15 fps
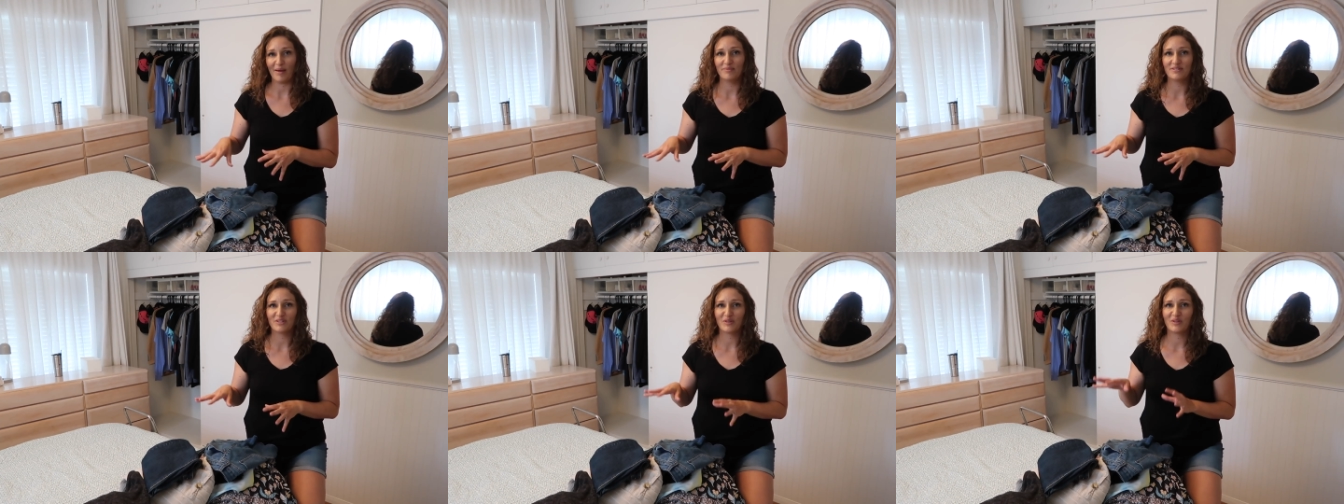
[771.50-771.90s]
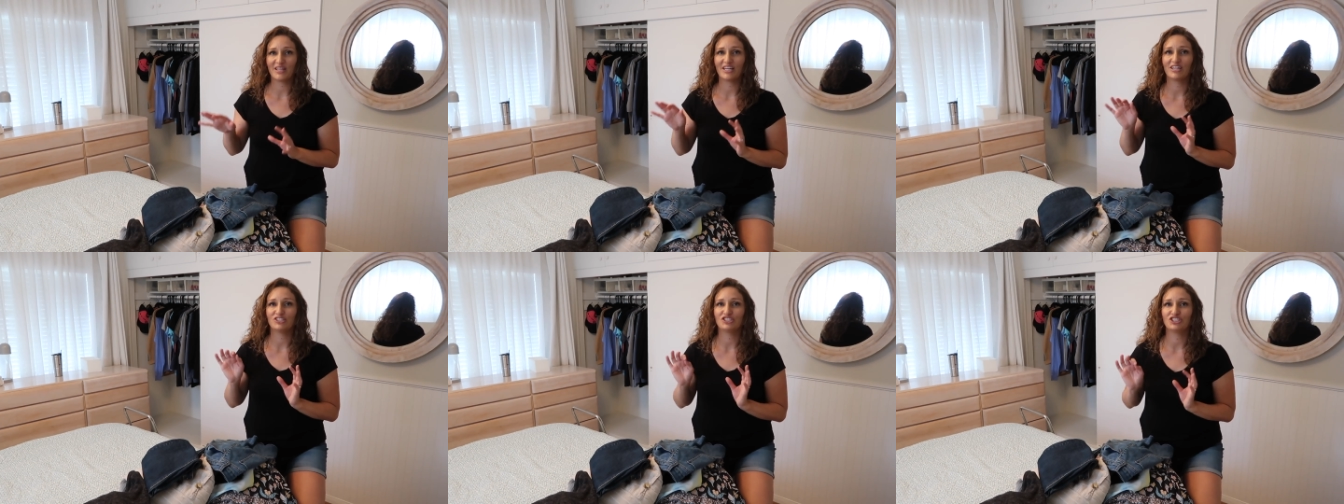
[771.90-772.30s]

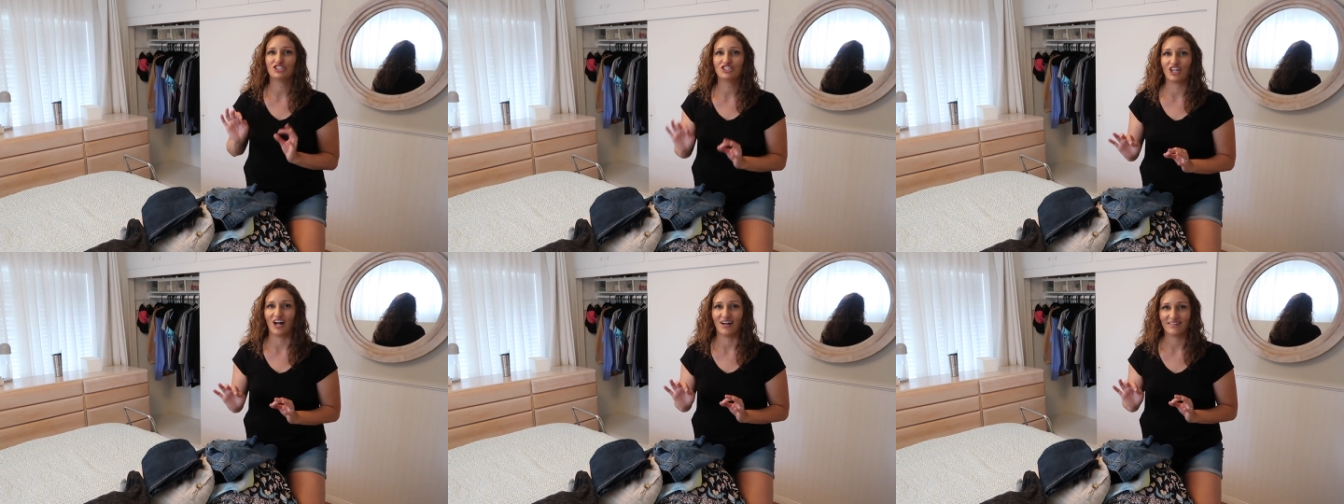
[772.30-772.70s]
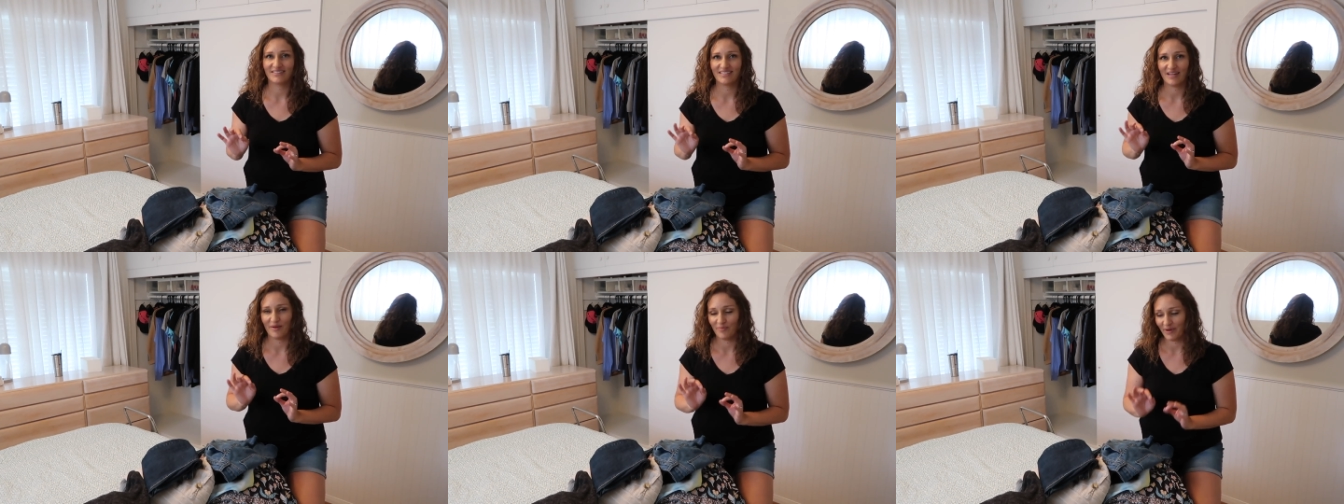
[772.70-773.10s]
absolutely
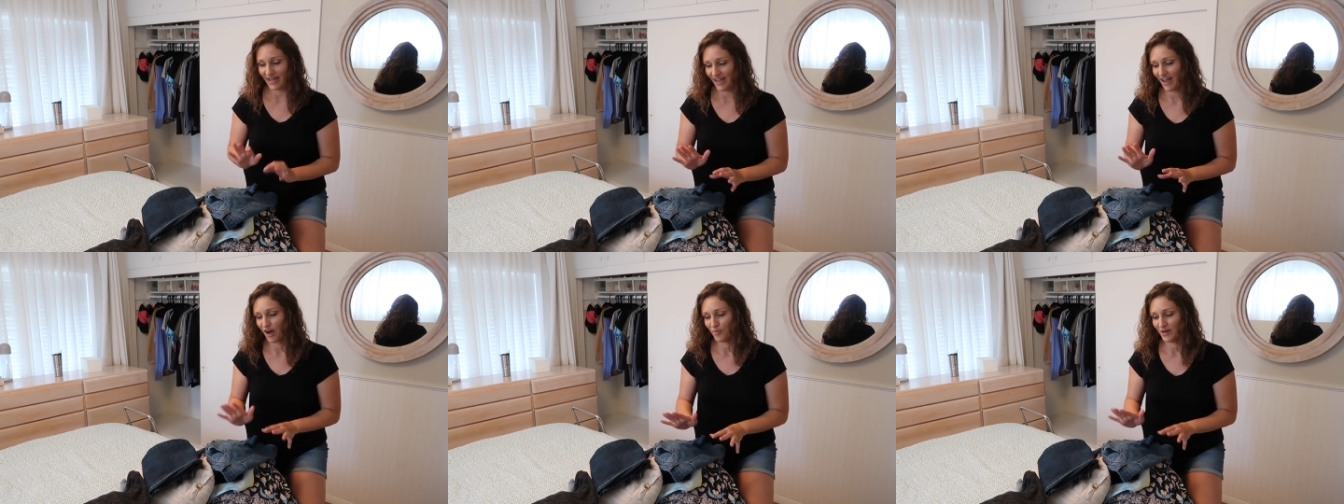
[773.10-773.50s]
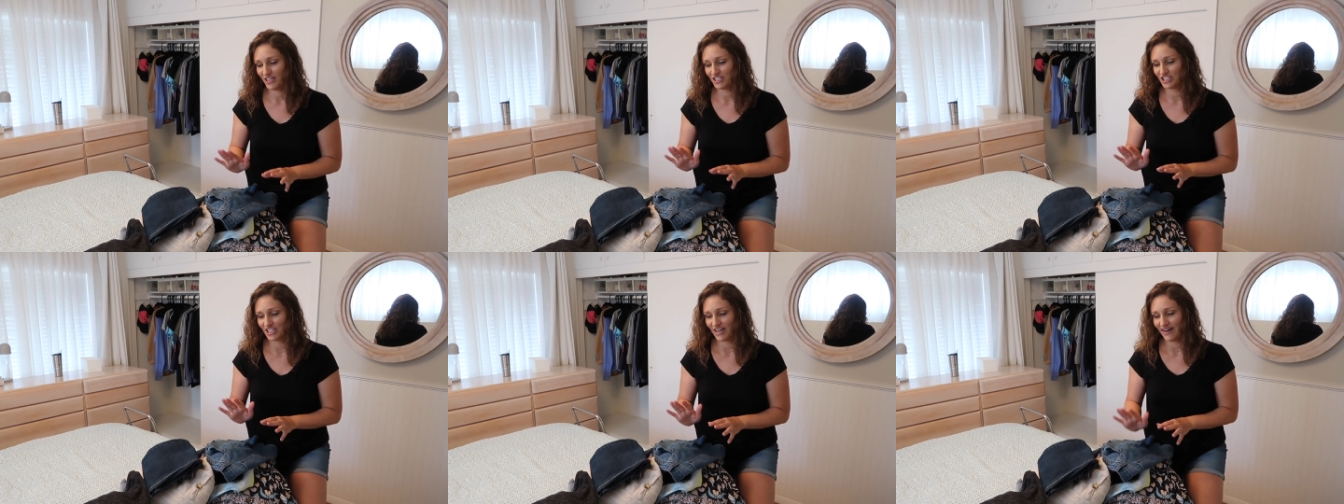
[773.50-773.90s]
shocked by how
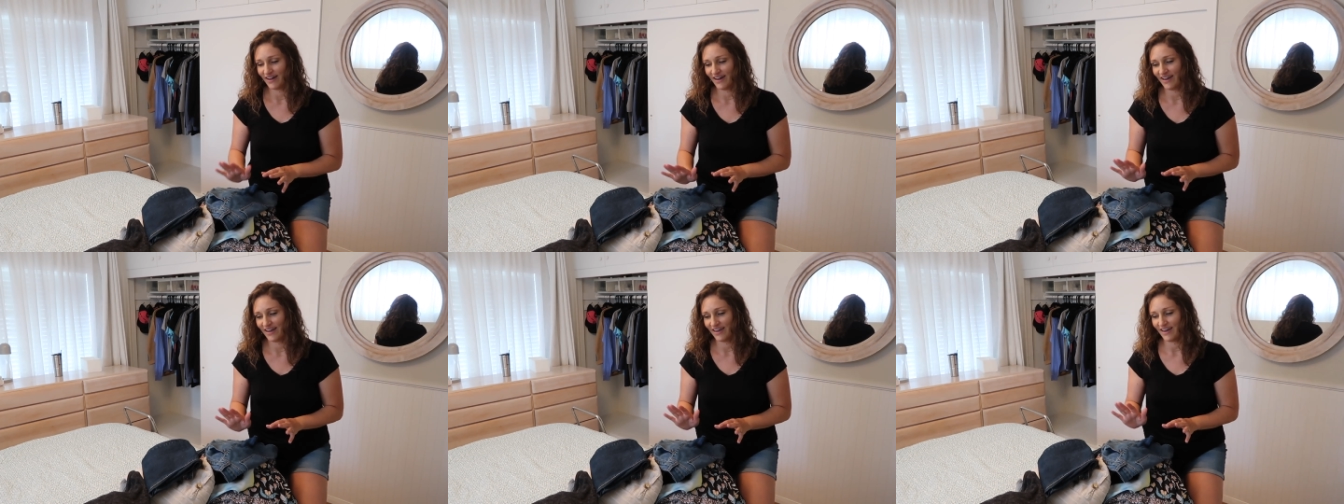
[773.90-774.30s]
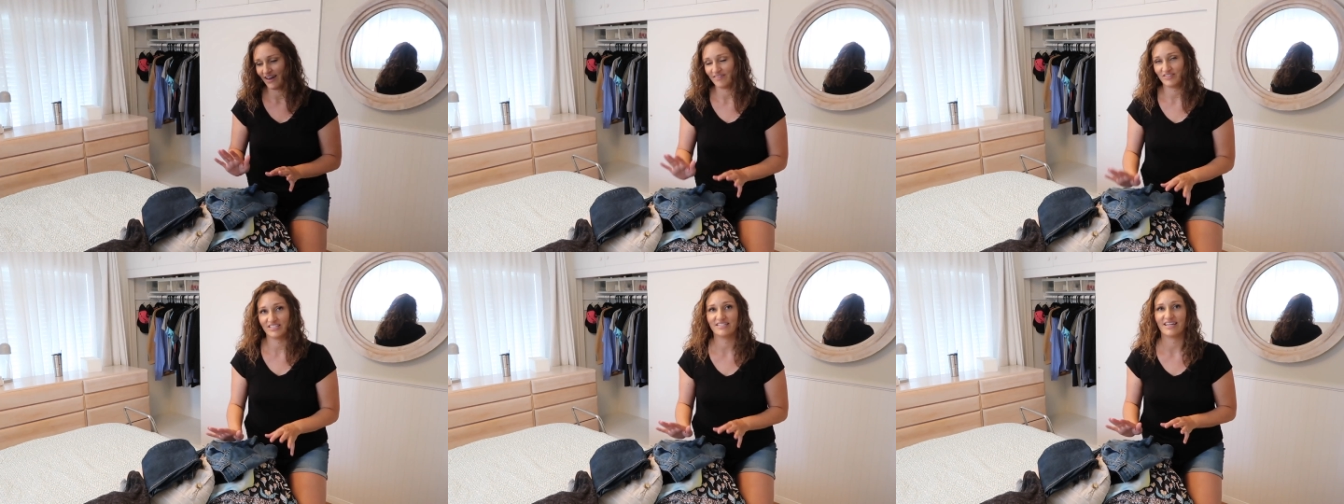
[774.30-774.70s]
much I
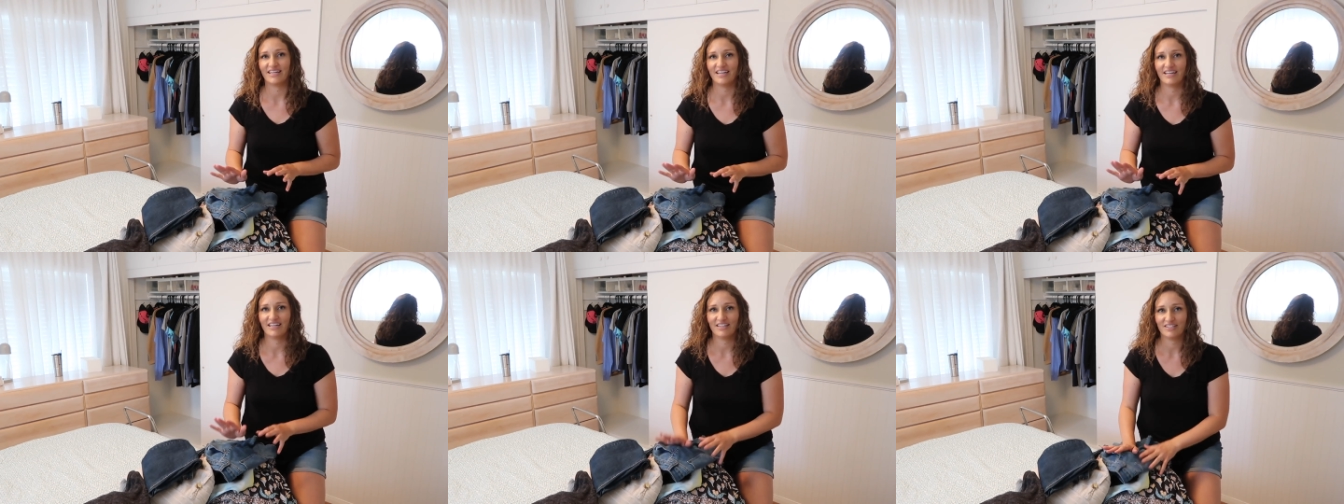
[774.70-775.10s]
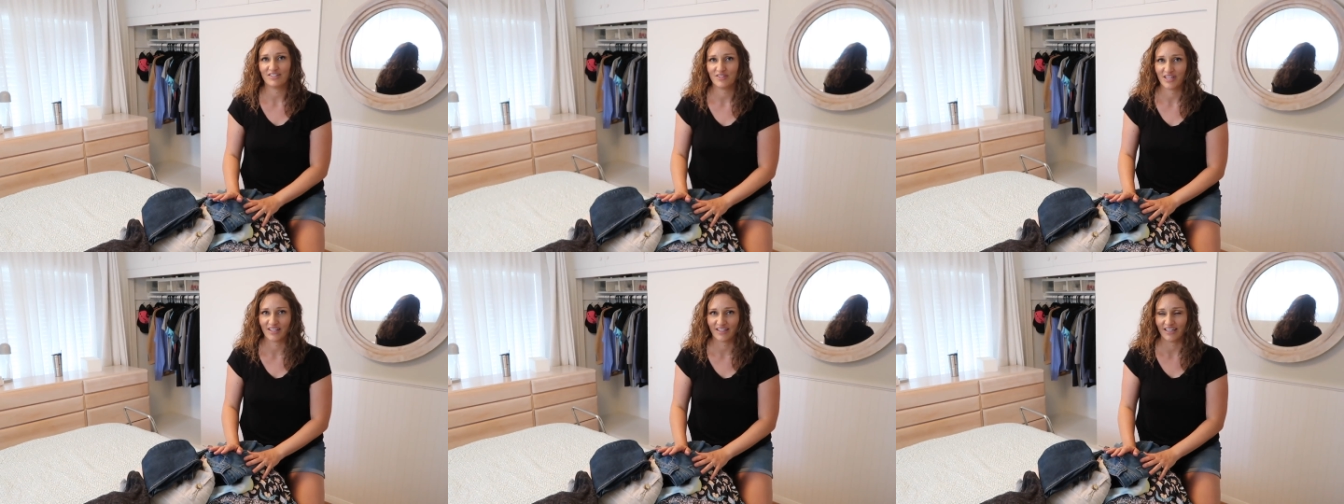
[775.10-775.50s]
have decided
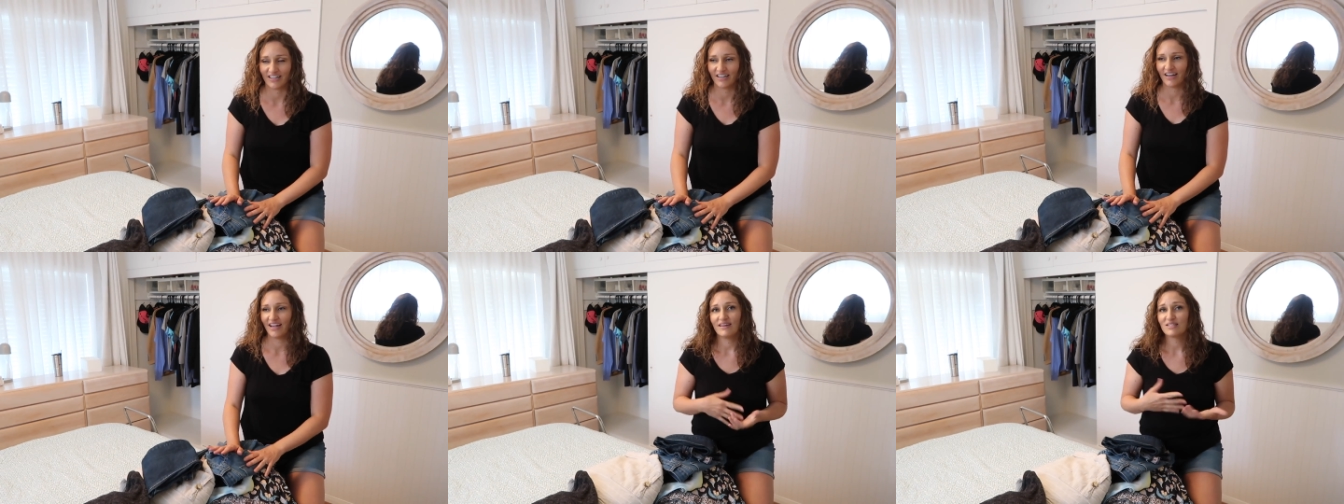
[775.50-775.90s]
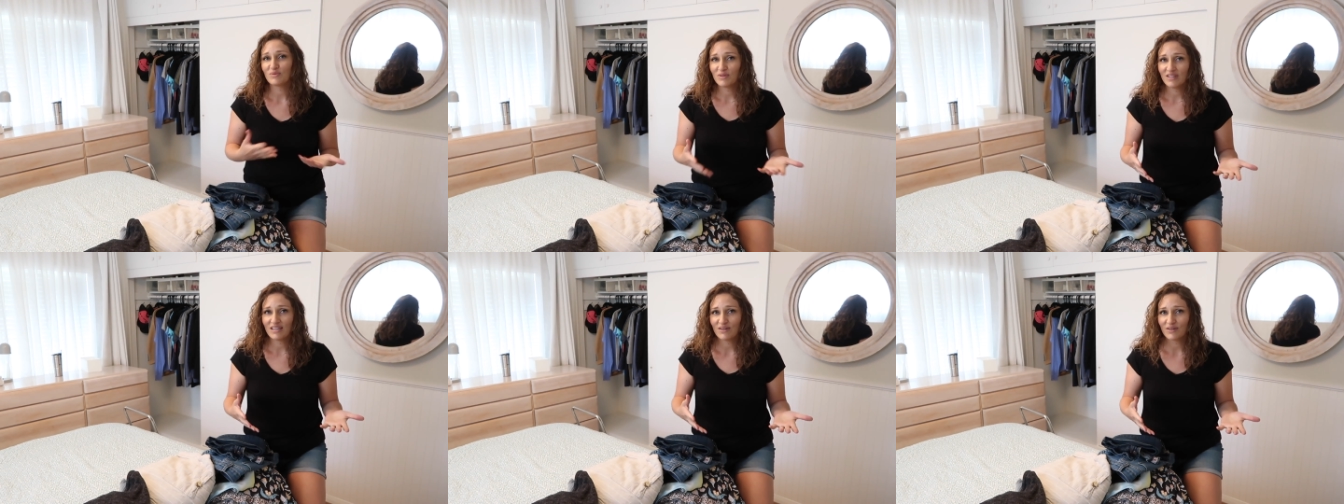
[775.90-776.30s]
to declutter. That's
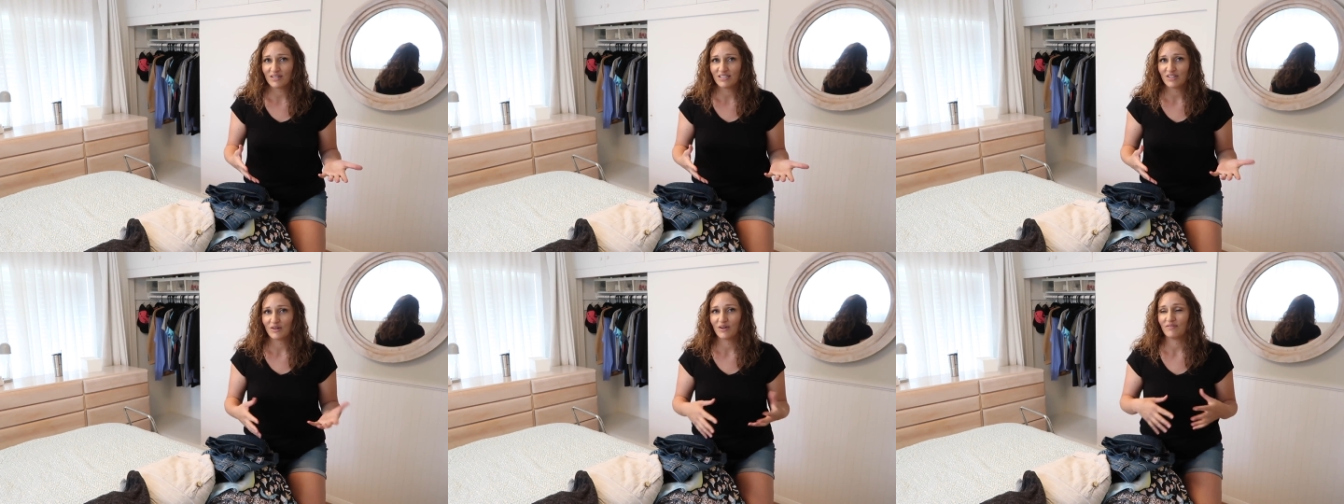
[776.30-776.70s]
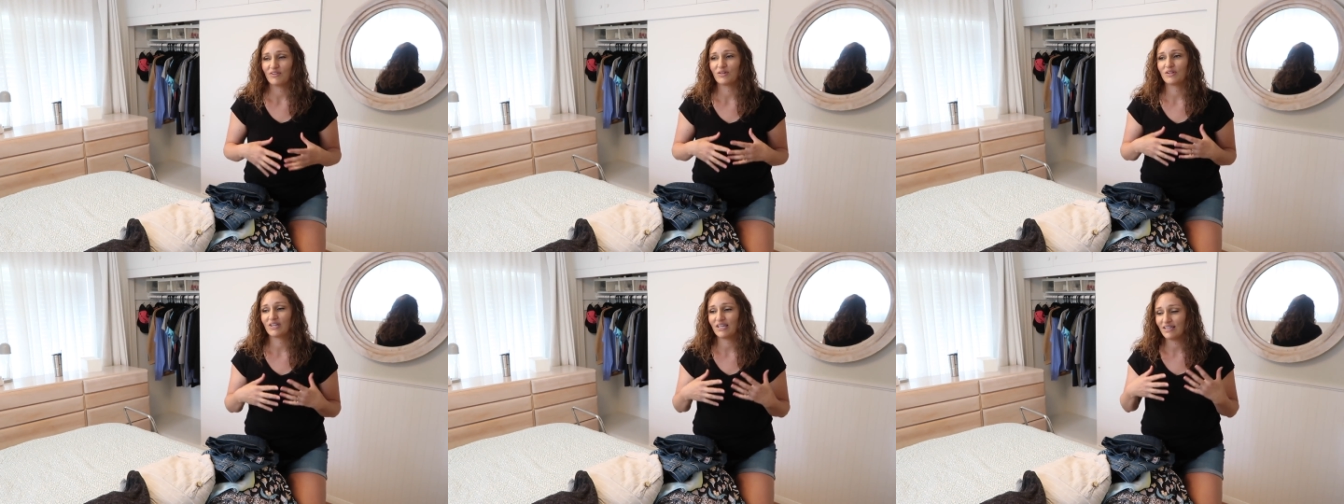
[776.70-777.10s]
one thing you can do if
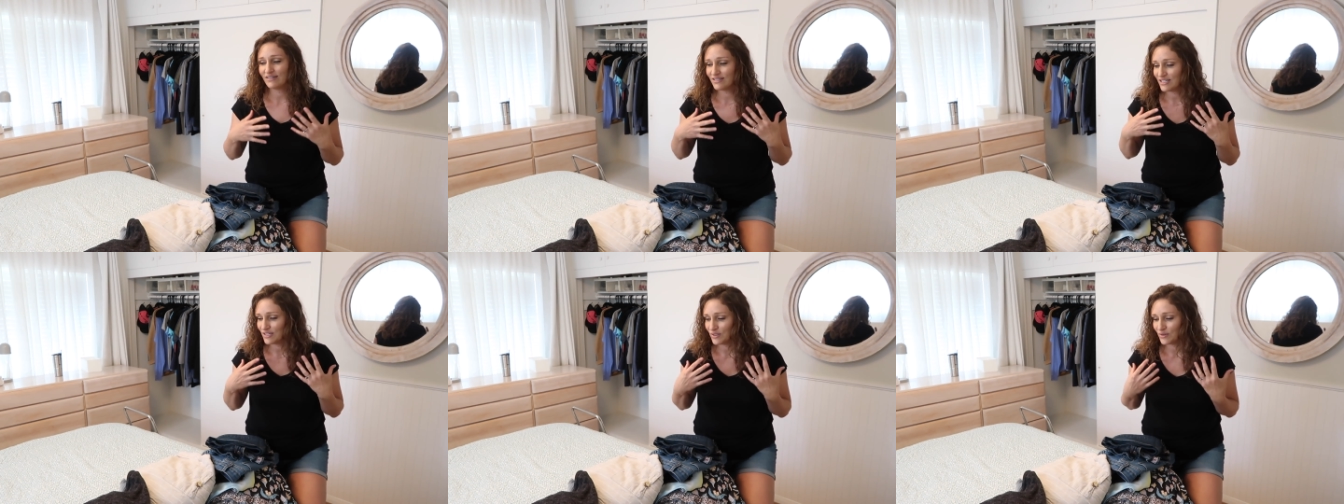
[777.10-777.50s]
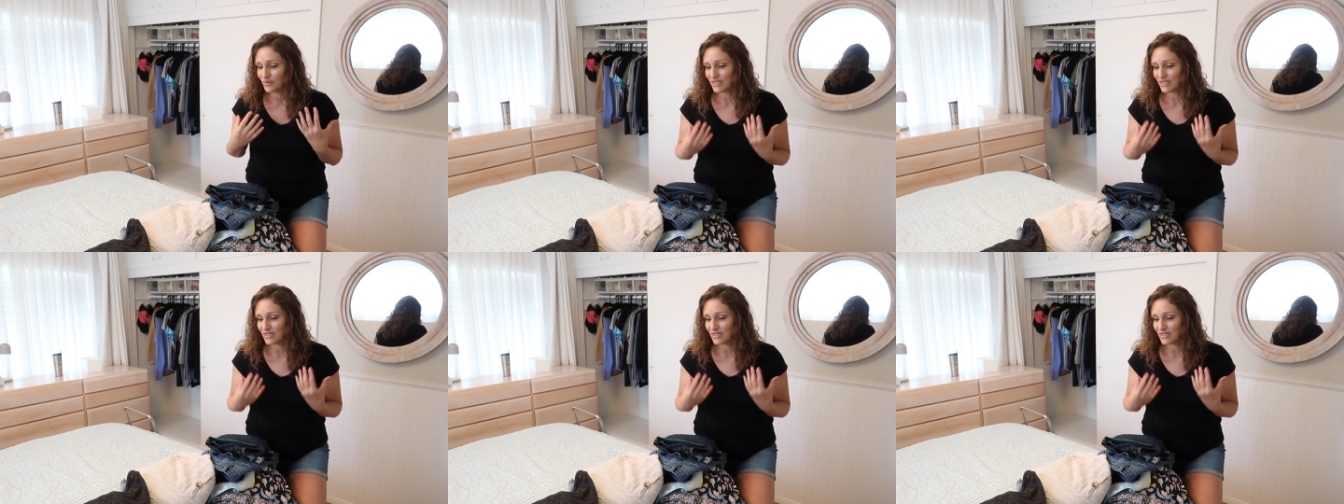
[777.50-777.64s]
you're looking to